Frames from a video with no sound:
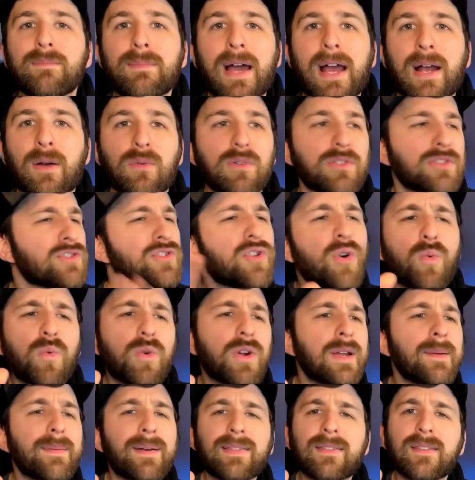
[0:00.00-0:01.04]
and backwards don't
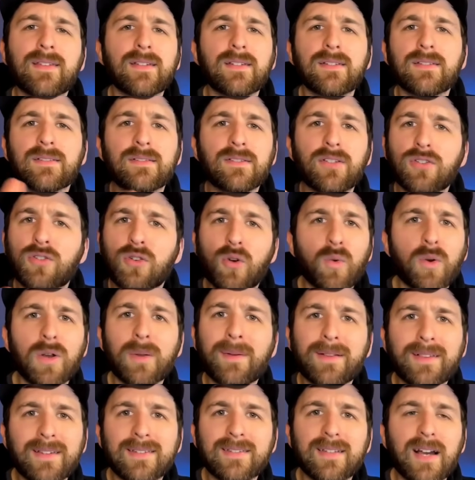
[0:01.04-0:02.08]
worry about the don't worry
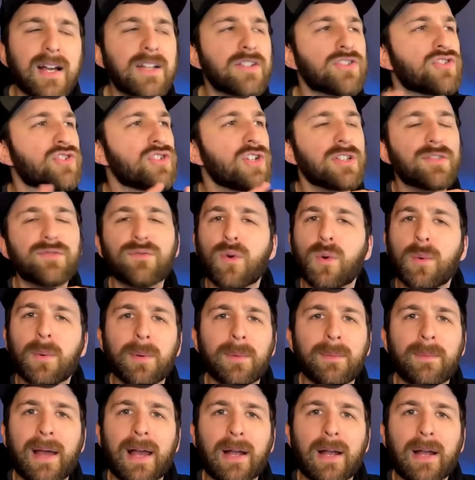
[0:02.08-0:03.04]
about the sides just forward and